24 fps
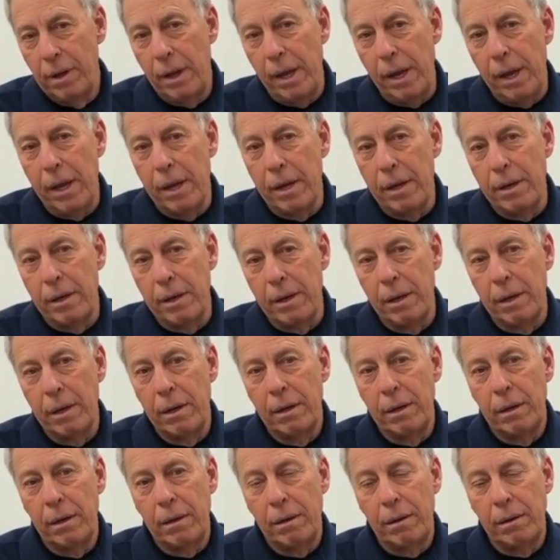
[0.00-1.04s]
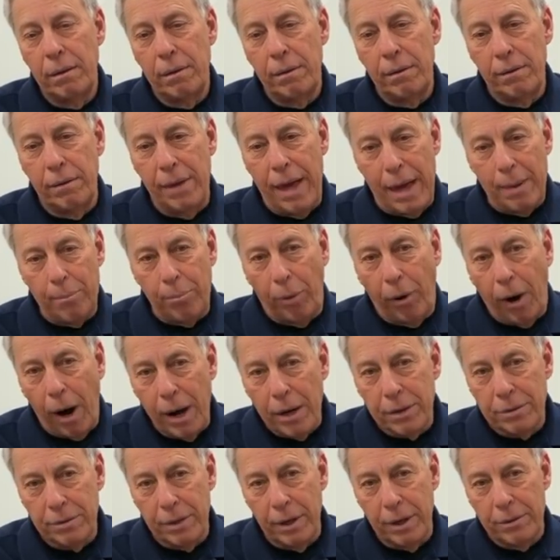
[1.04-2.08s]
in that
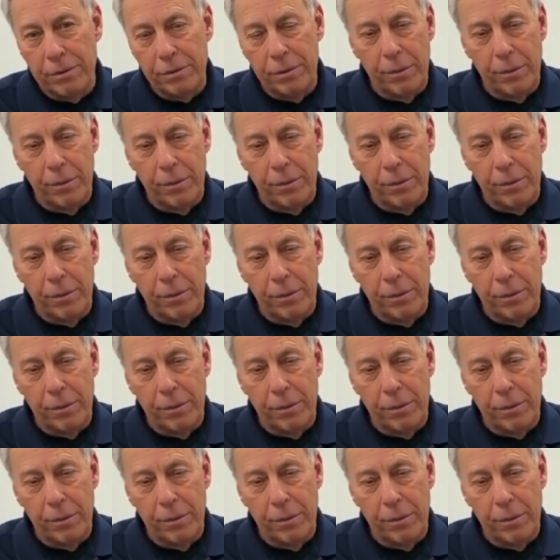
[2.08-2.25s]
process.